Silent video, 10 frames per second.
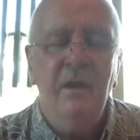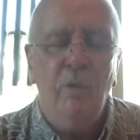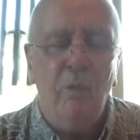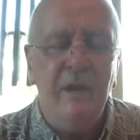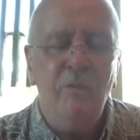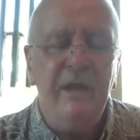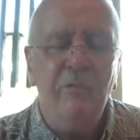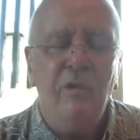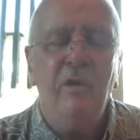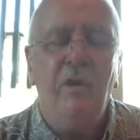when we
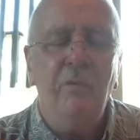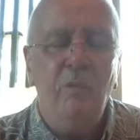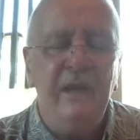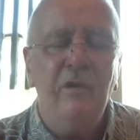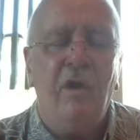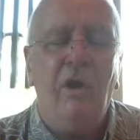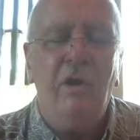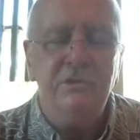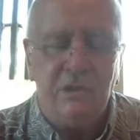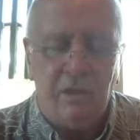were we
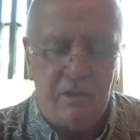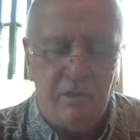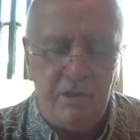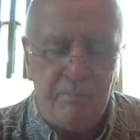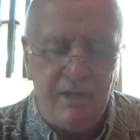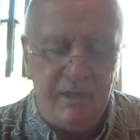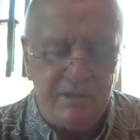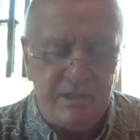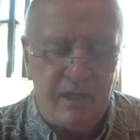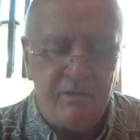all are going to be
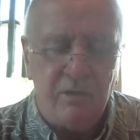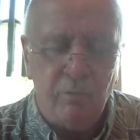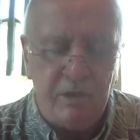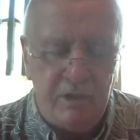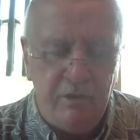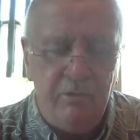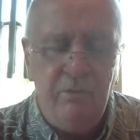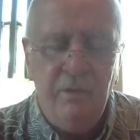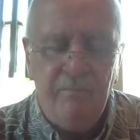together with you